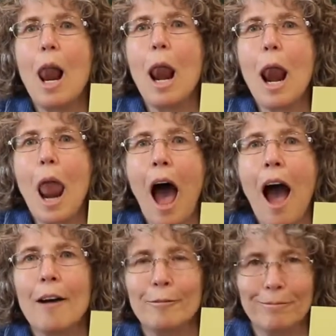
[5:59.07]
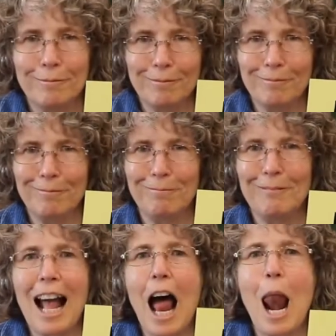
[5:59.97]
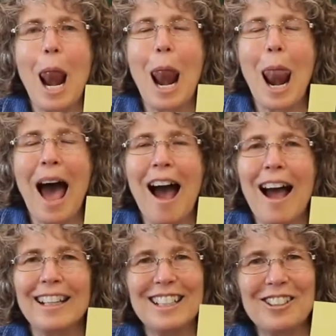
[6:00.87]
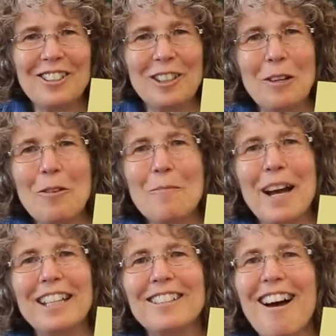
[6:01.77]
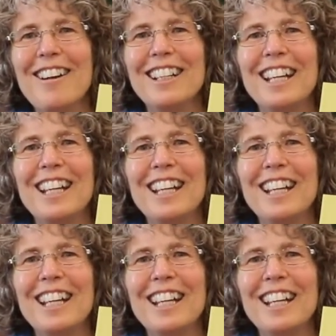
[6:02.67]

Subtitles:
La, la. Did you see what my tongue